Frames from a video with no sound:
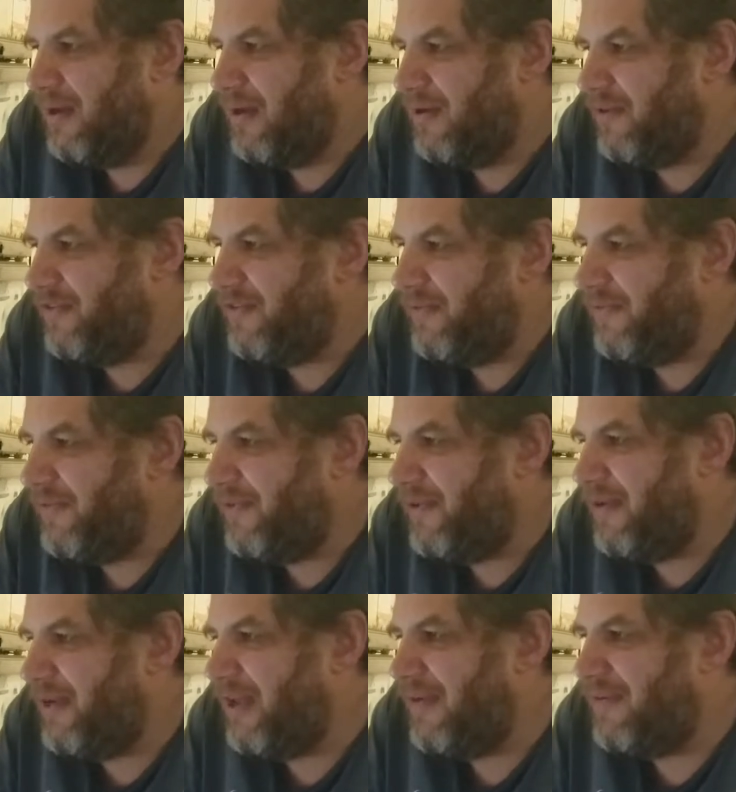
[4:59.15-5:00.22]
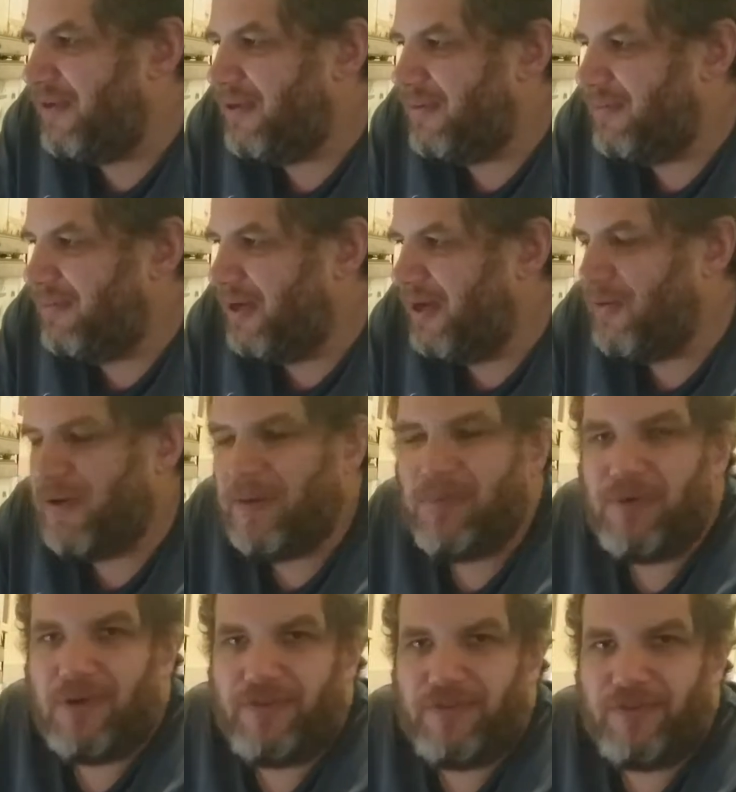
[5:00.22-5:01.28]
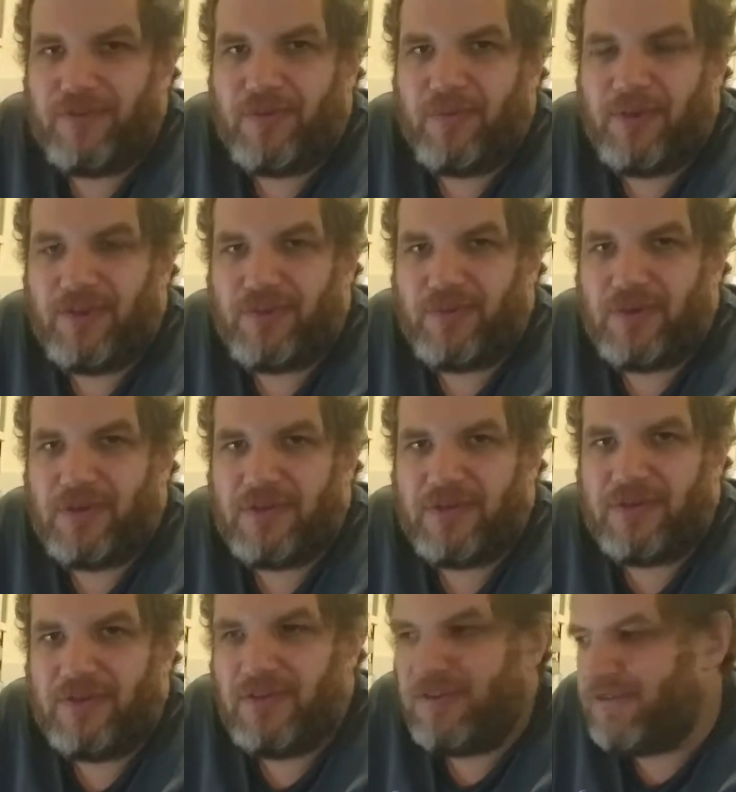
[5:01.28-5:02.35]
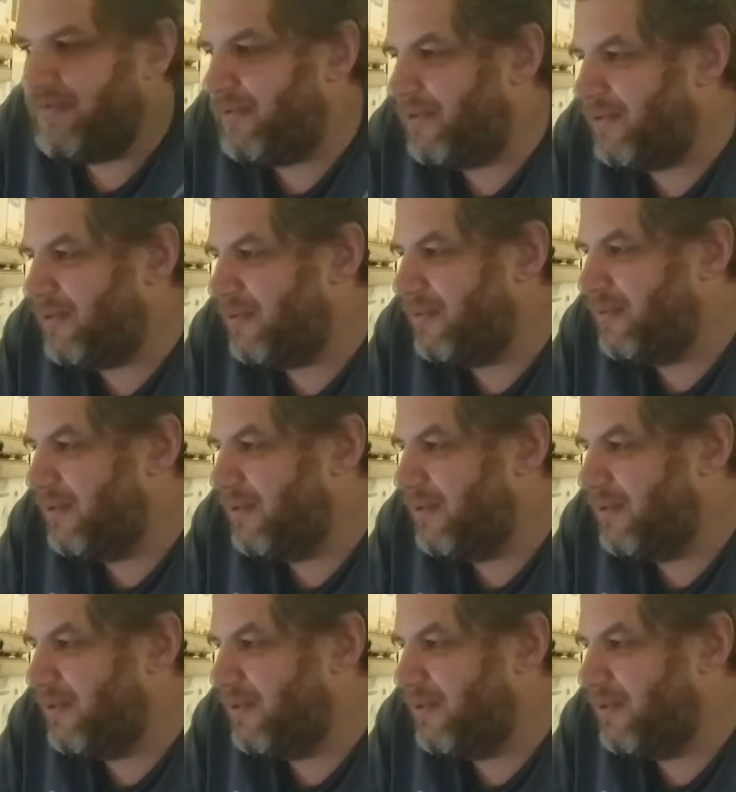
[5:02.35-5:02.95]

I usually find having malware bots is the best one to use for